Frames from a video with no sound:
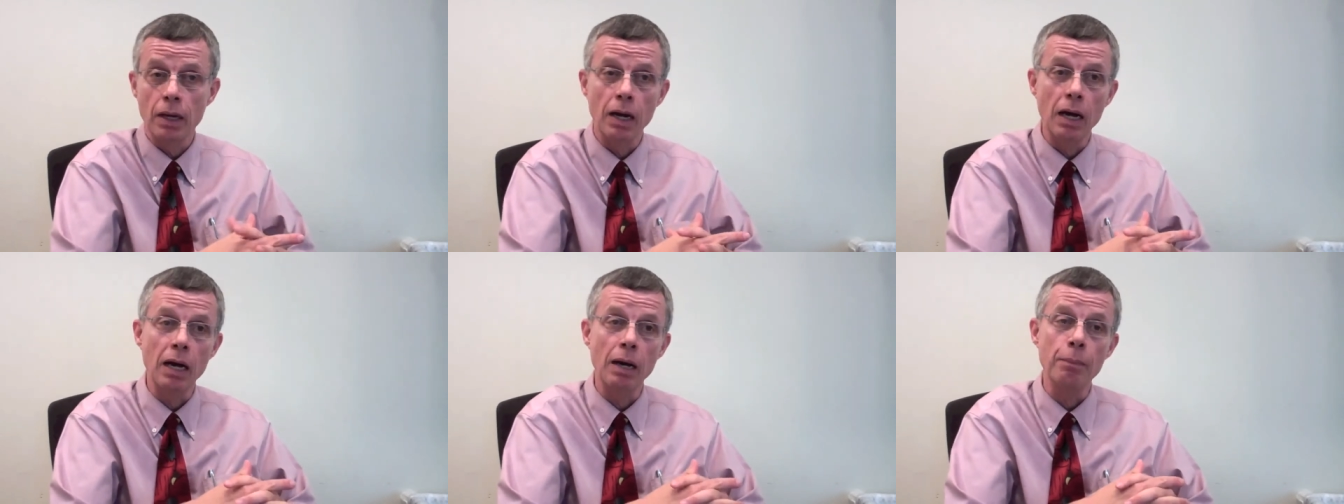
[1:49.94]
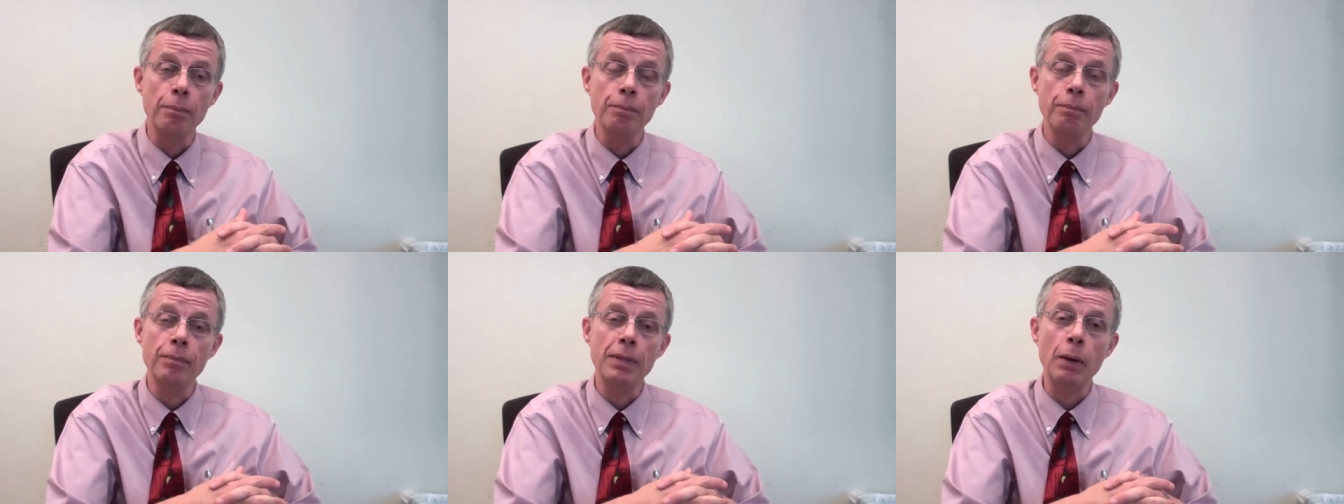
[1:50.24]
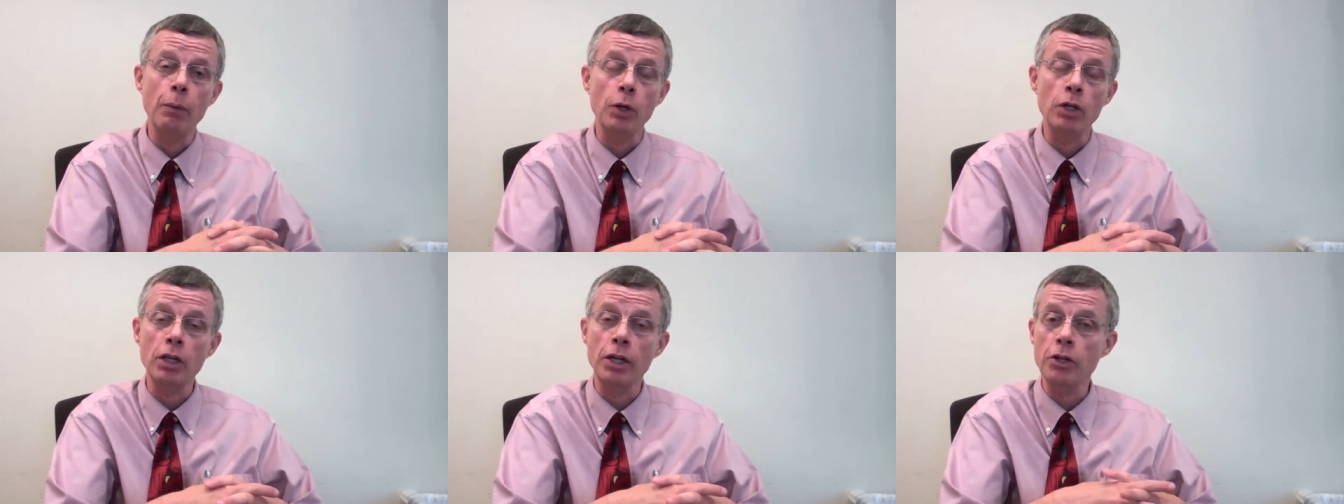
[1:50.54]
Um,
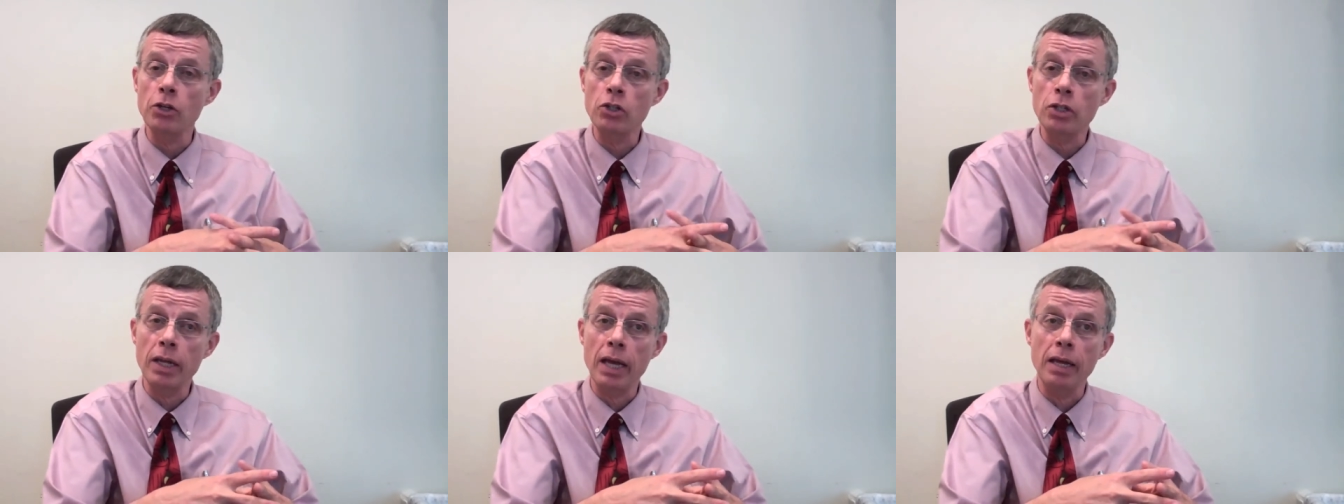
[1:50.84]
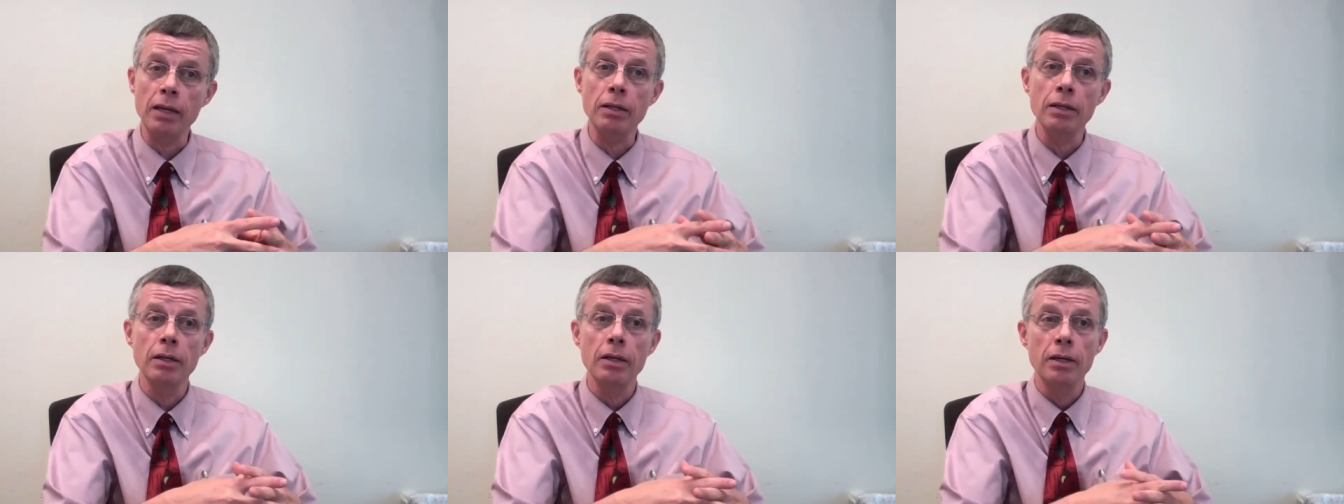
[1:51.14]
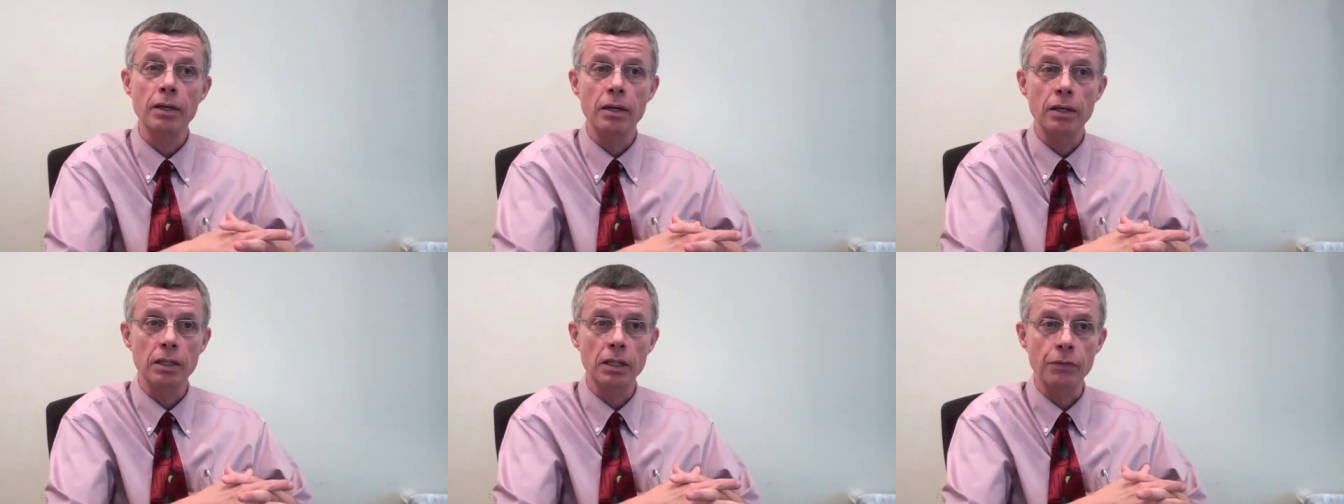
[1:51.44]
now we can understand
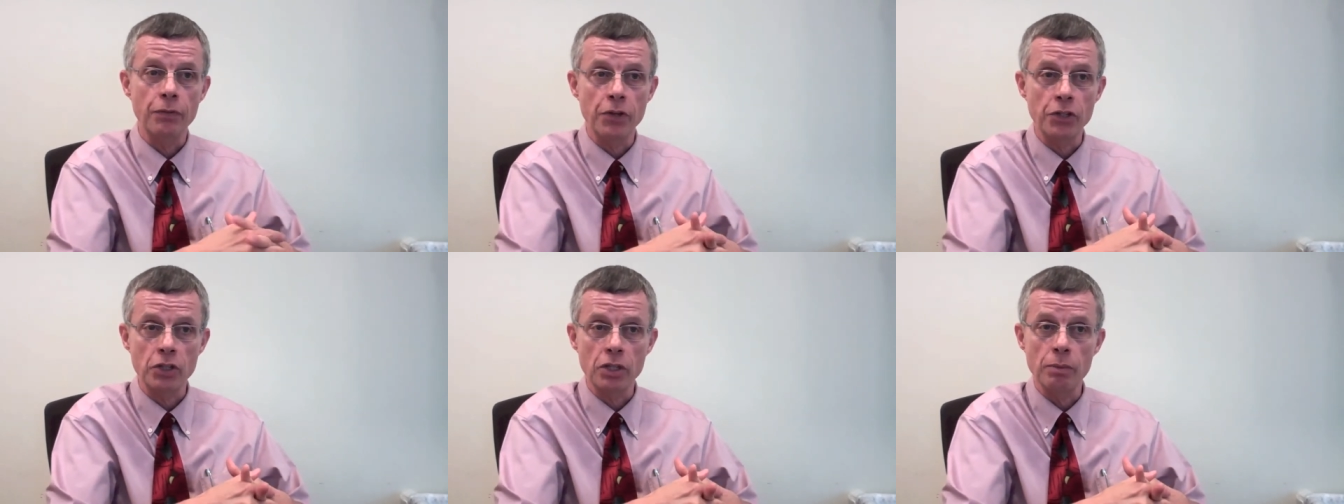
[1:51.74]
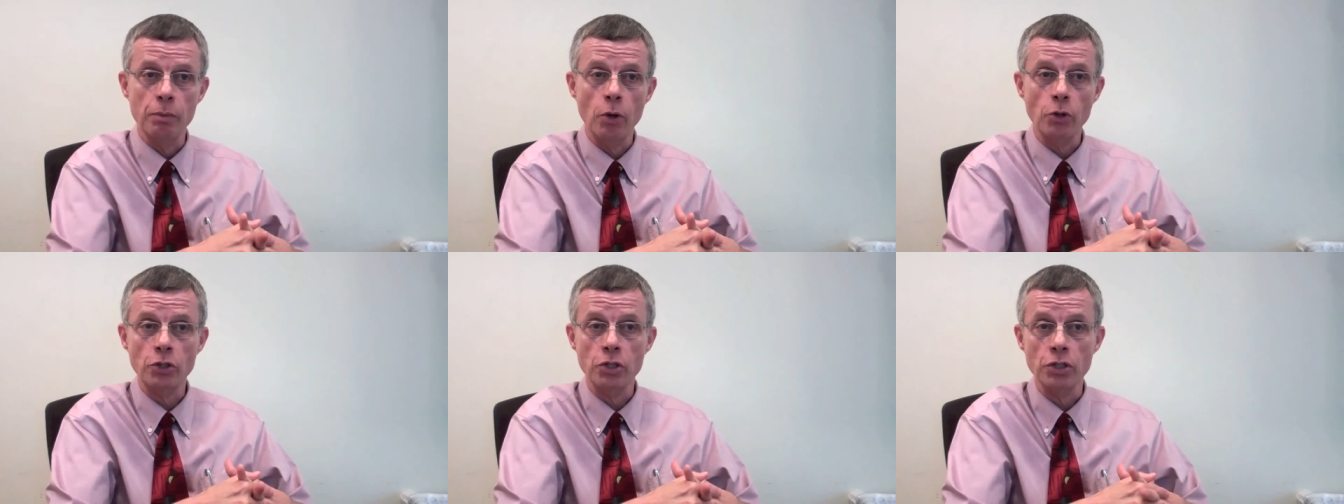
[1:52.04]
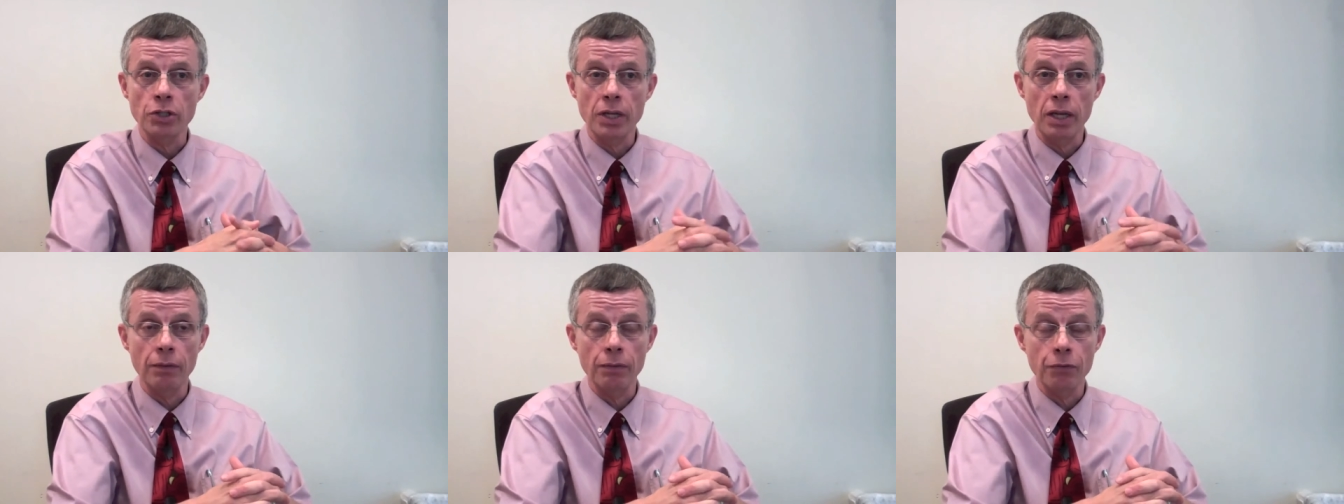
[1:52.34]
deficient
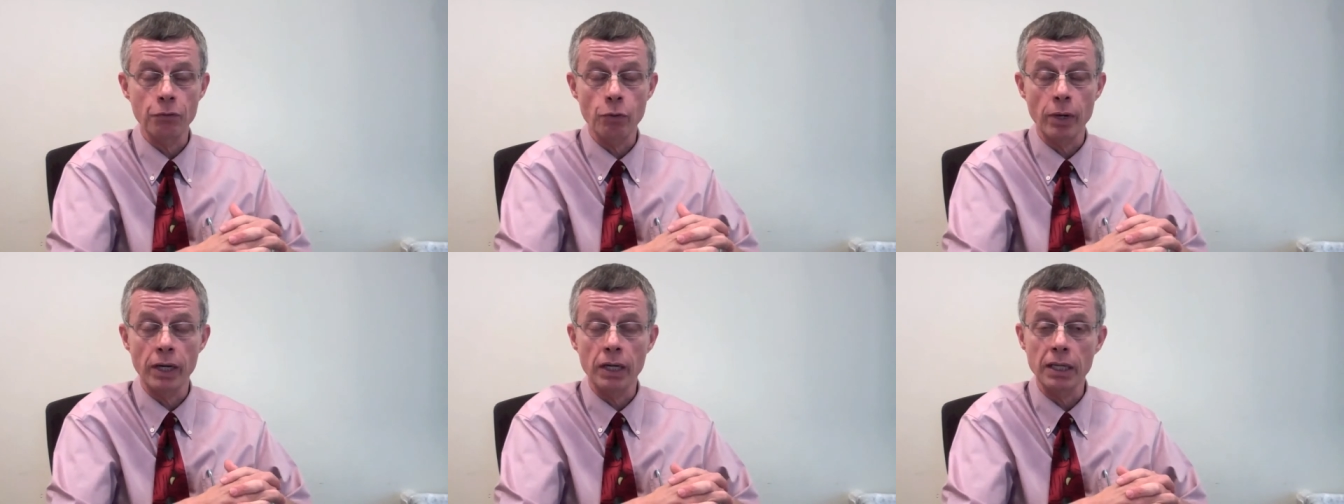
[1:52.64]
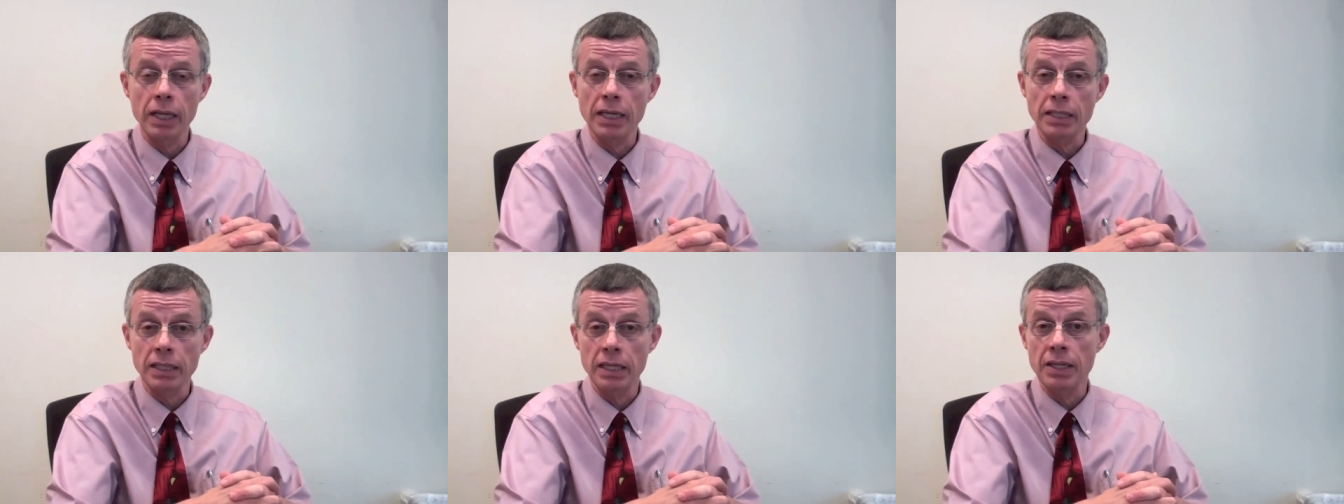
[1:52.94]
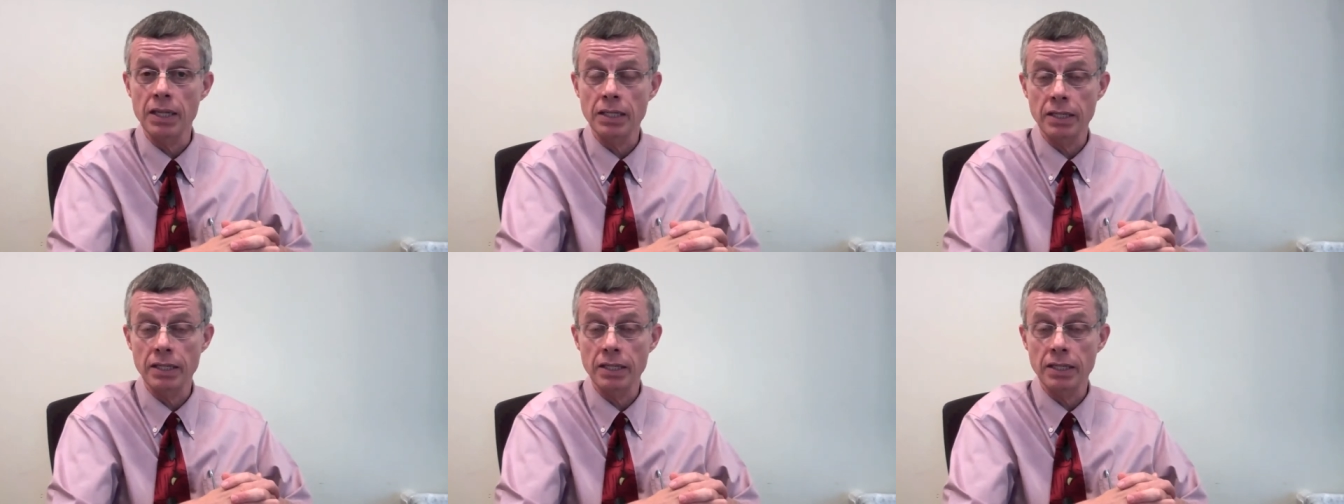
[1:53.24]
emotional self-regulation in